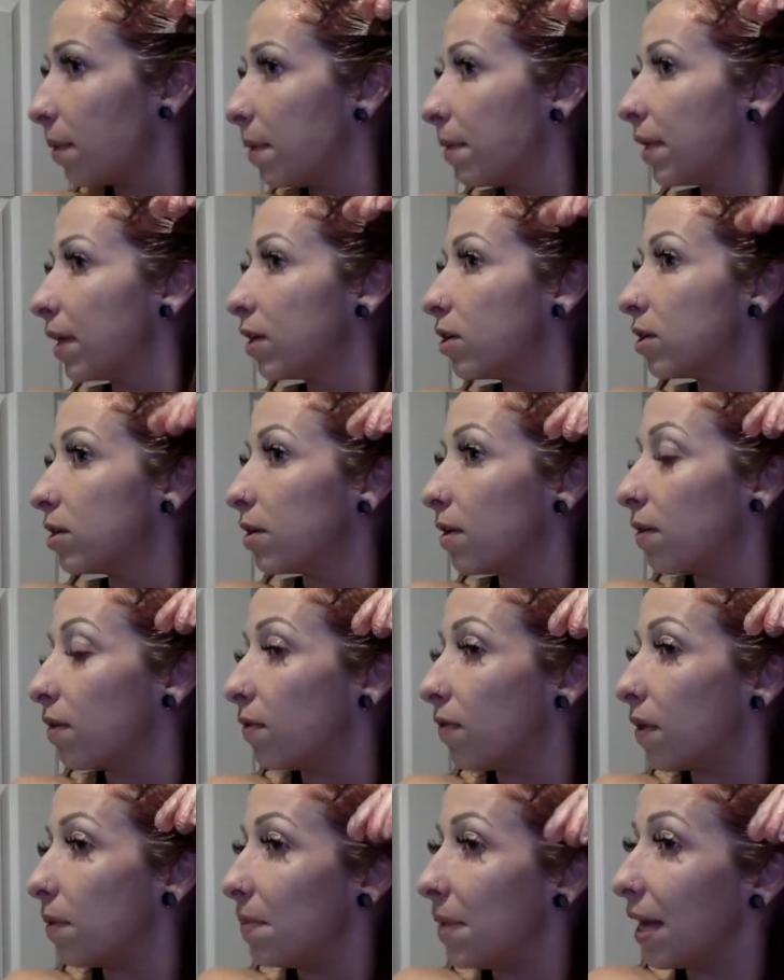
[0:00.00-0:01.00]
Maybe they can just
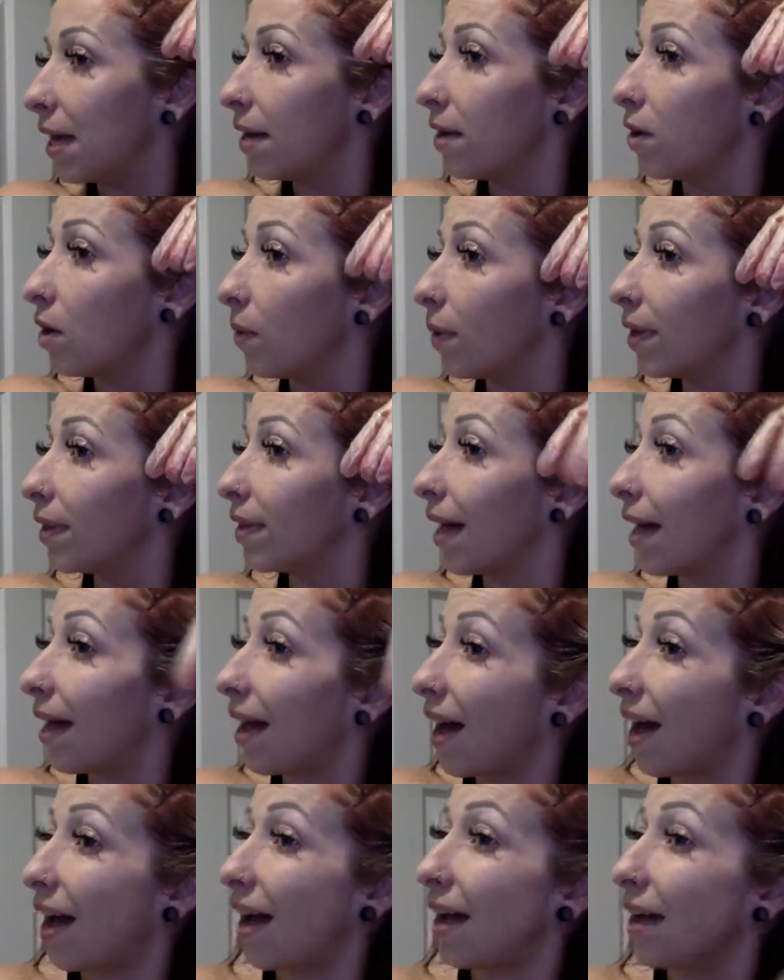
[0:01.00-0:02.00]
fit me in knowing
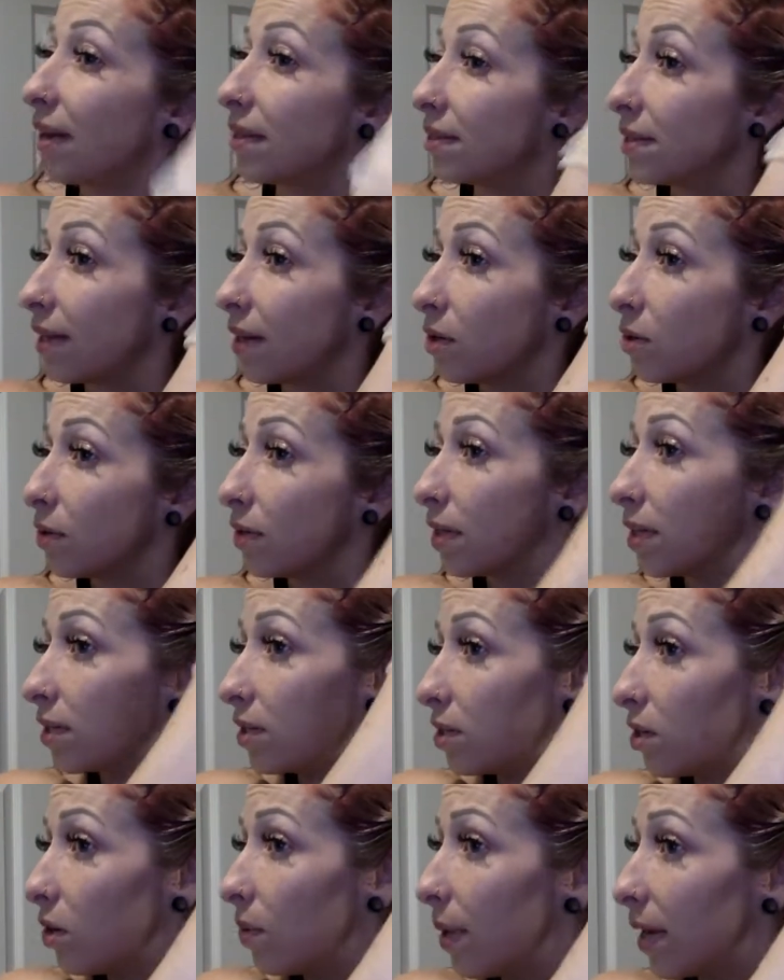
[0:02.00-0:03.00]
that I scheduled
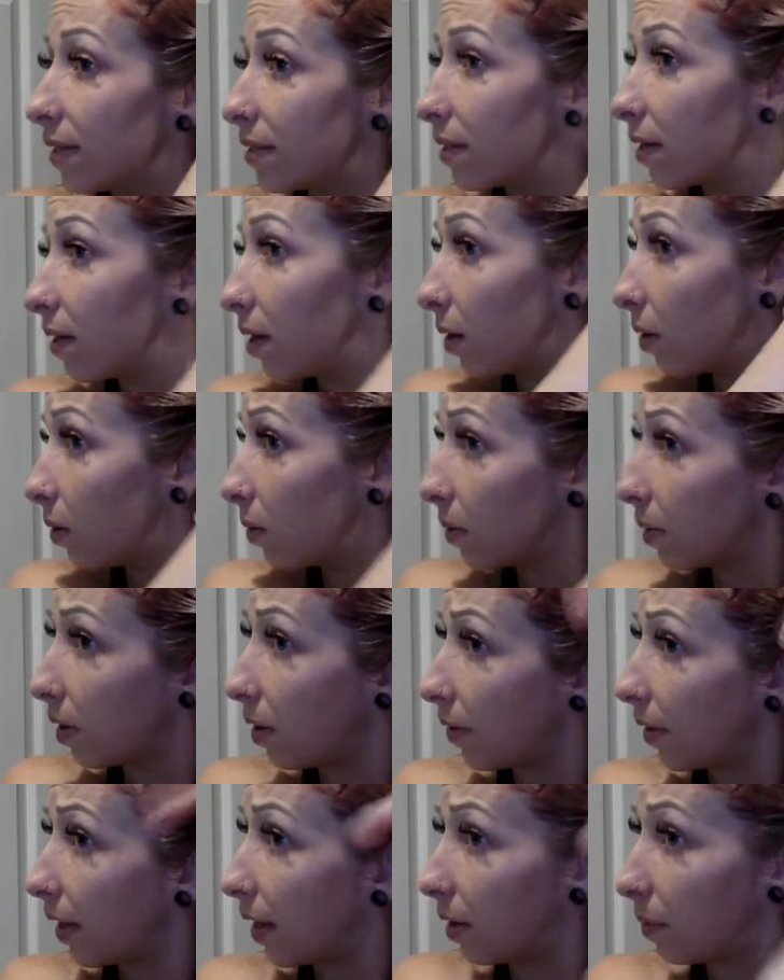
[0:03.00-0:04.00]
this 2 weeks ago and
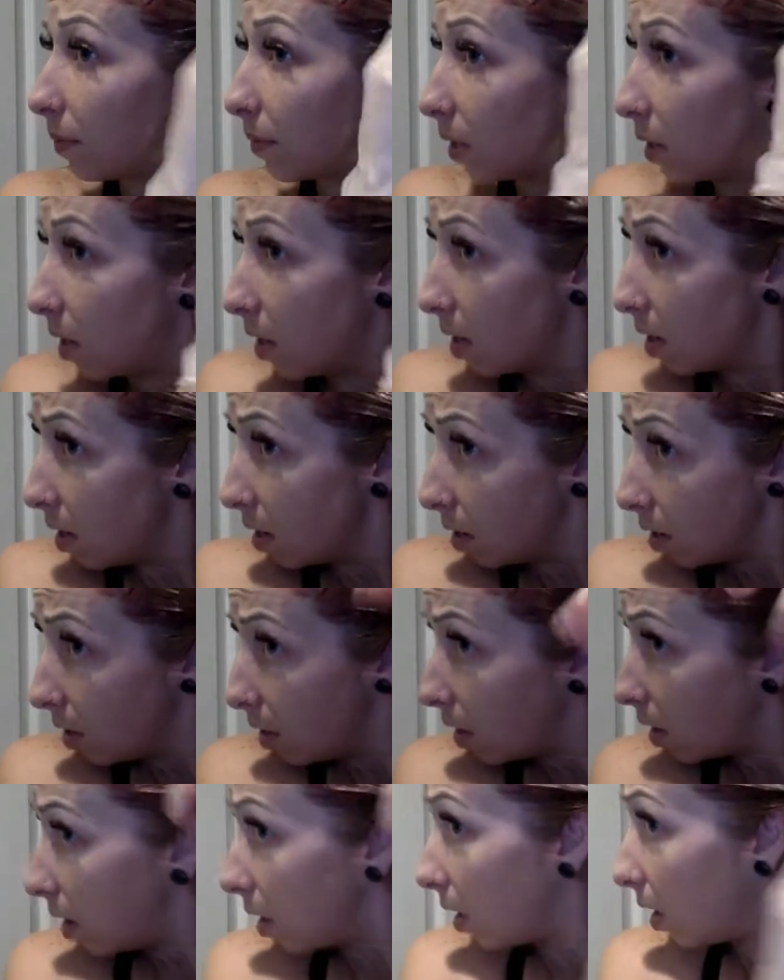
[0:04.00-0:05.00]
all that.
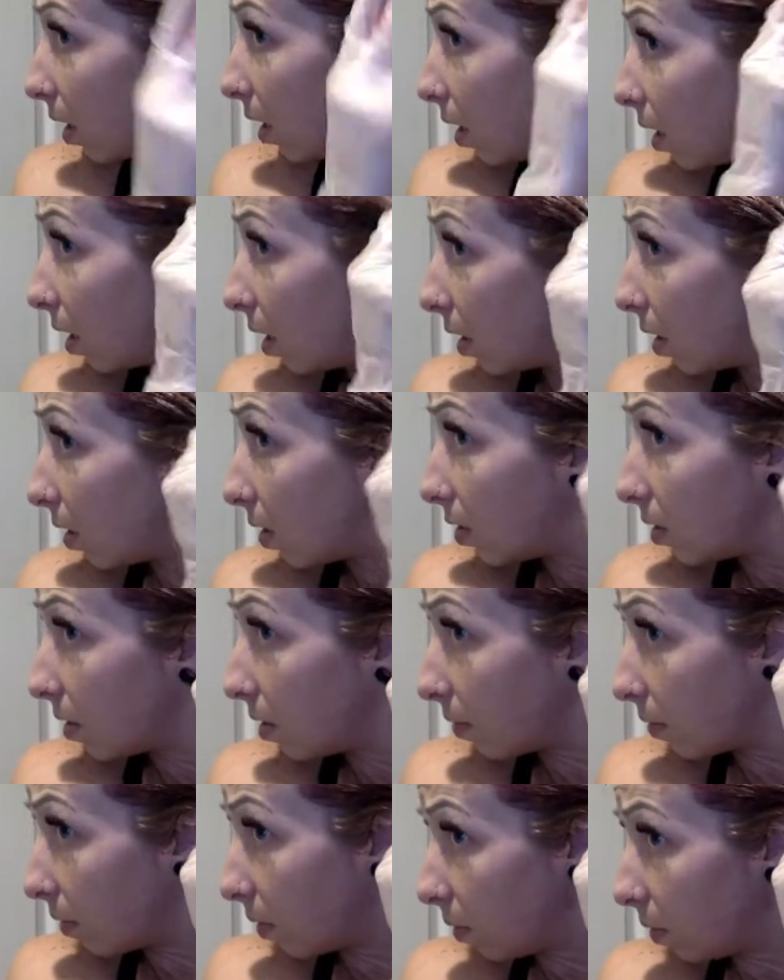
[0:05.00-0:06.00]
And,
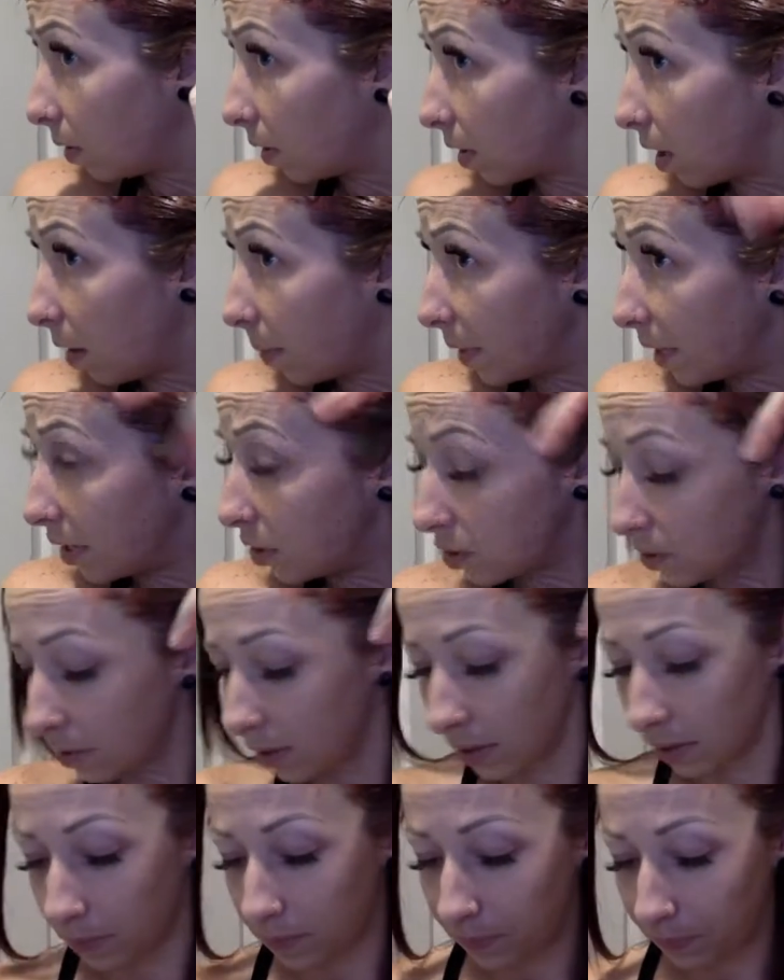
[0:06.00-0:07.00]
the whole accommodation
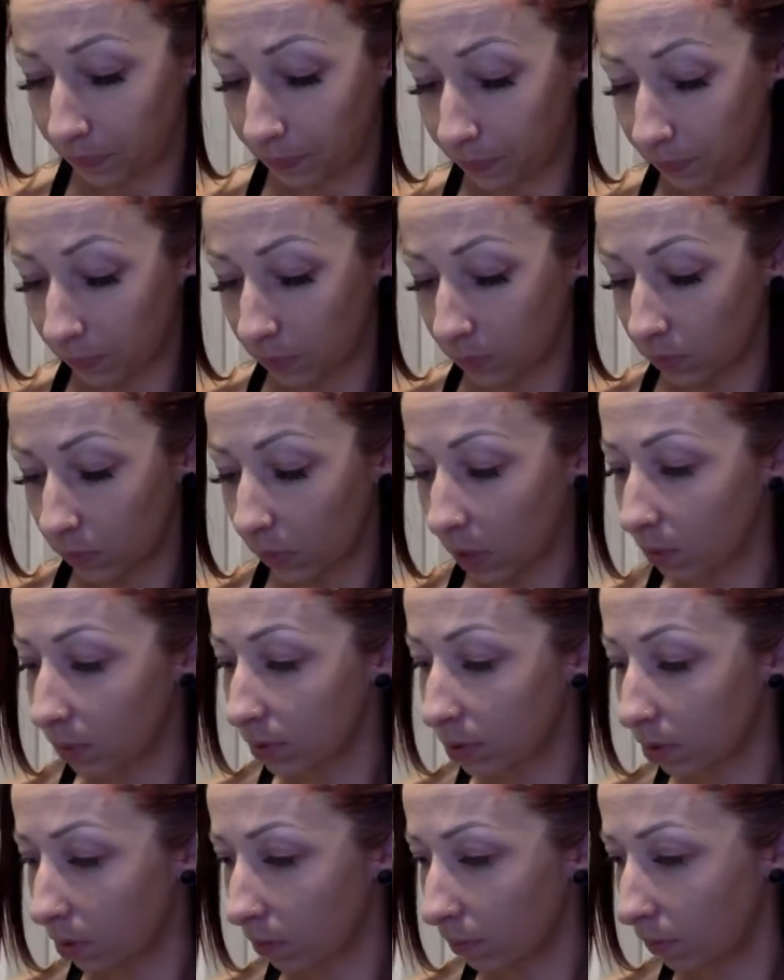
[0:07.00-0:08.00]
thing. That
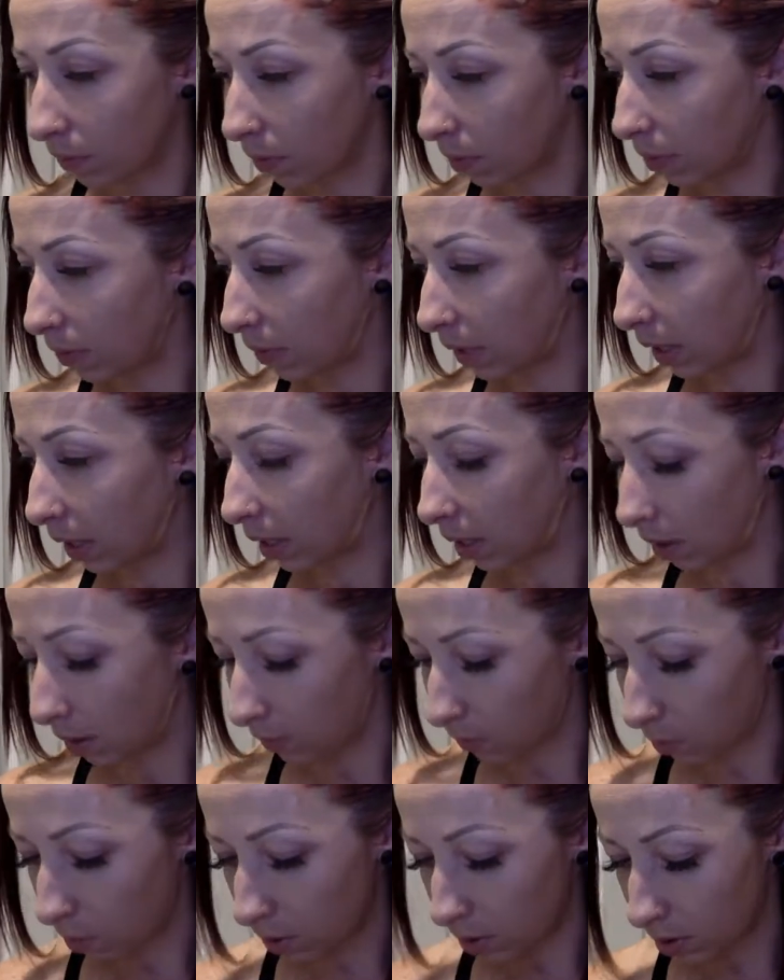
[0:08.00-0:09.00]
was hopeful thinking,
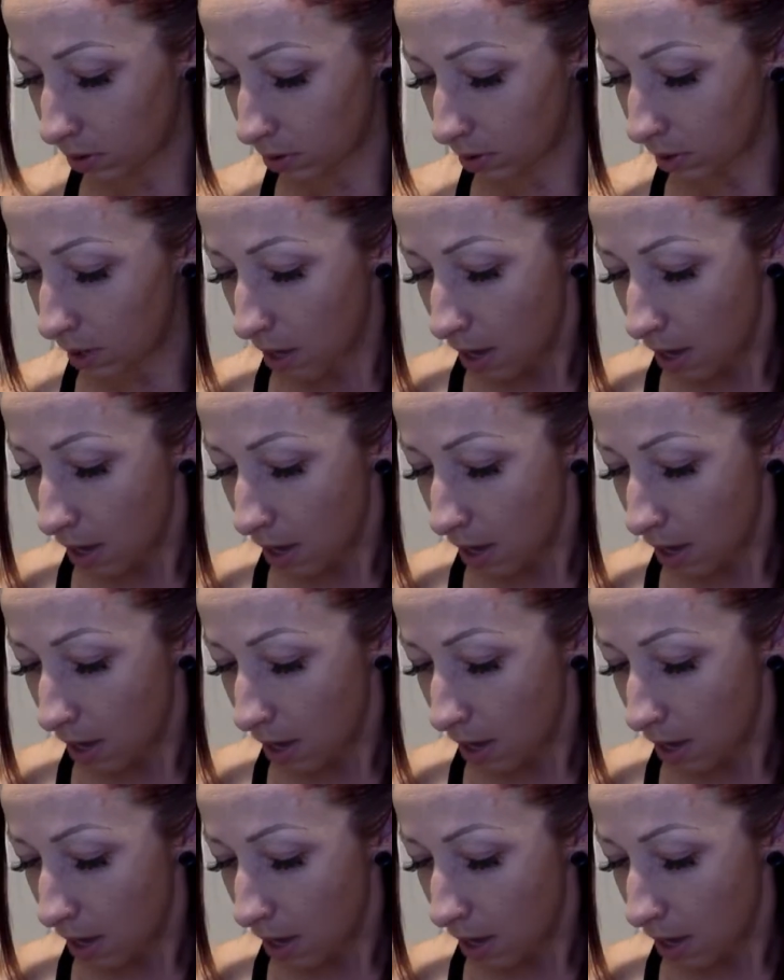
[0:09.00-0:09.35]
of course.